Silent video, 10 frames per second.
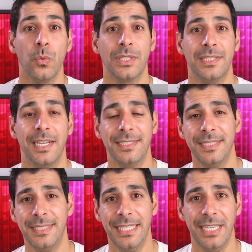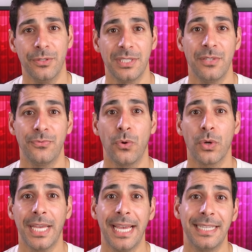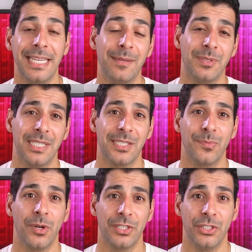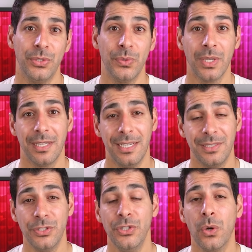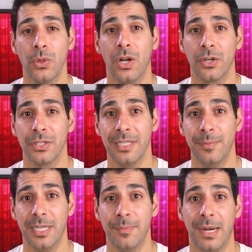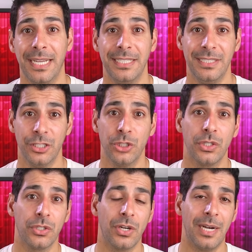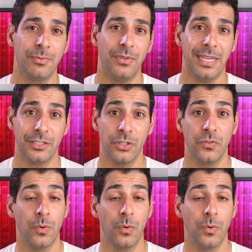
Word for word: What's nice to see here is the 4K on the M6 Mark II is no longer limited by an additional crop factor of